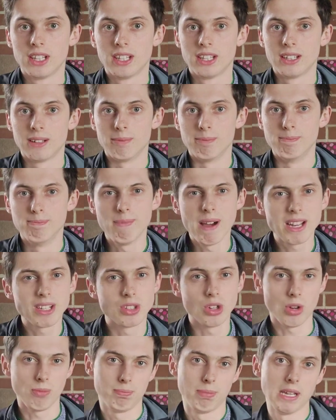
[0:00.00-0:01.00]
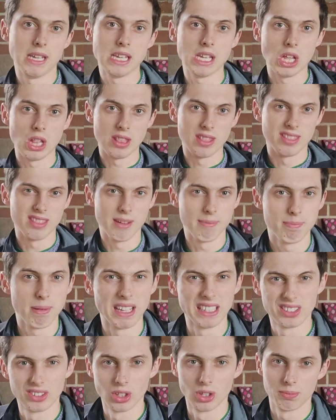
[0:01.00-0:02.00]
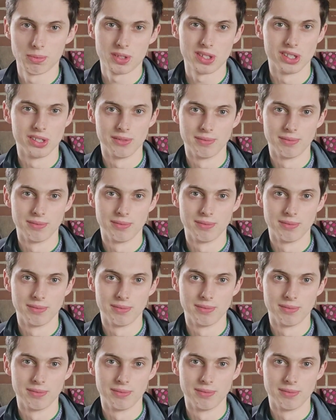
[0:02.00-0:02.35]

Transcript: might not be the best option.